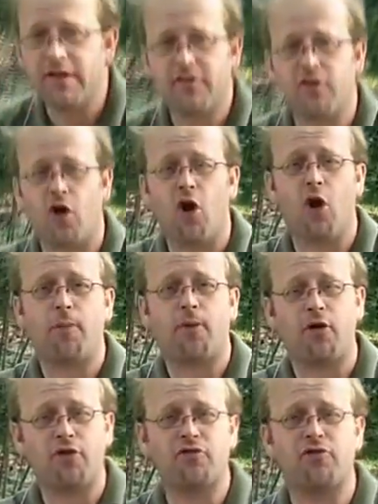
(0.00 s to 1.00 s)
This is all
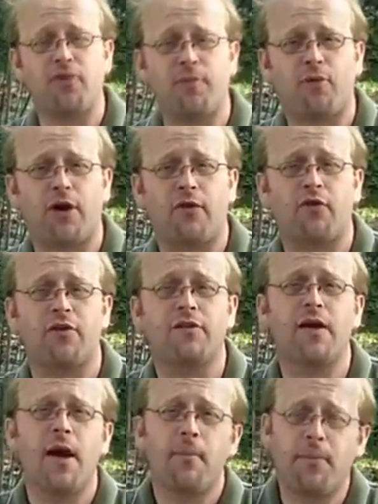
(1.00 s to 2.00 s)
personal
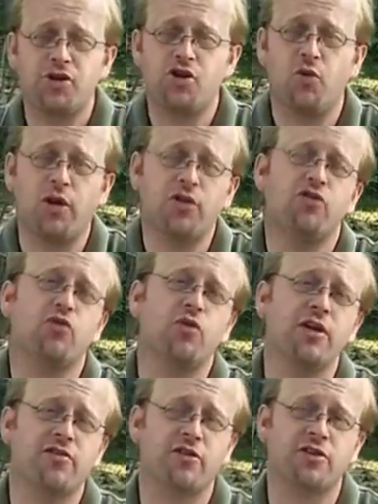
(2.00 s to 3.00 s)
preference, but you want to
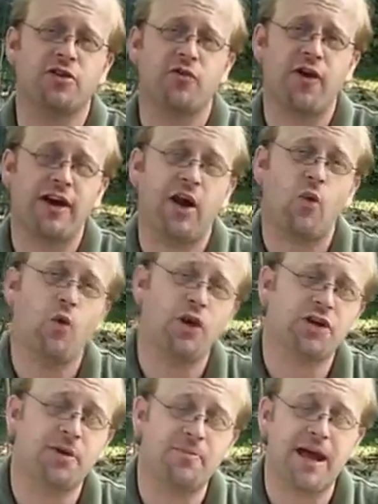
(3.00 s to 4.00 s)
do research to find out
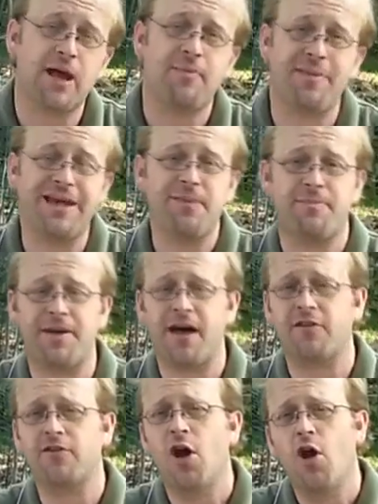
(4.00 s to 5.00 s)
which may be
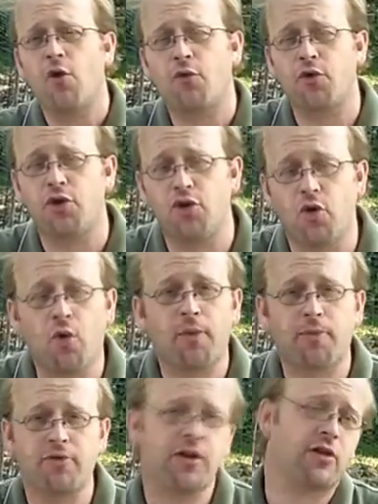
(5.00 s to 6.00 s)
best for
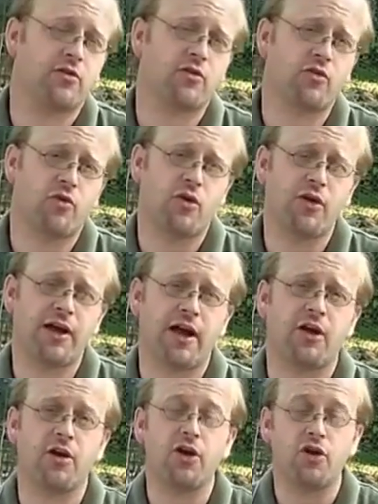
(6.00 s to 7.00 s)
your particular
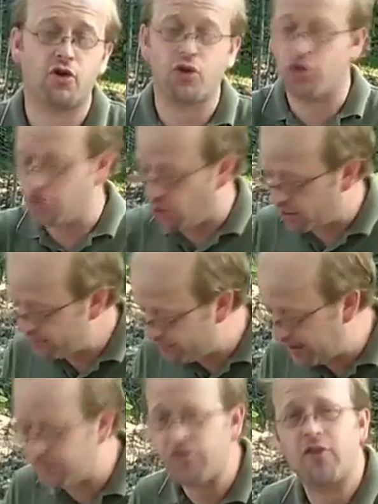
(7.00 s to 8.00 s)
growing area, your
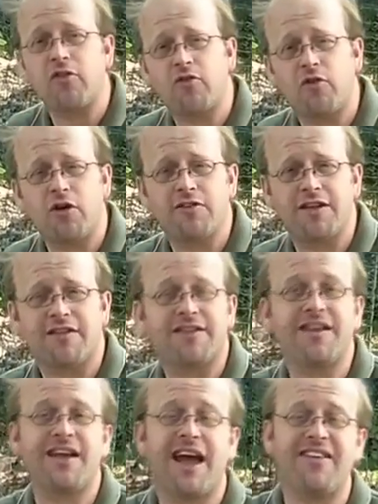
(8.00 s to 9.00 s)
garden, based on the soil
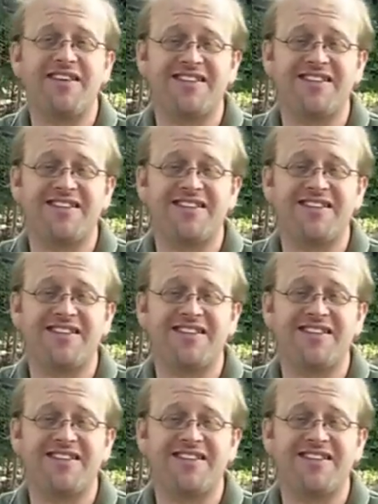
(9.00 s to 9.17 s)
density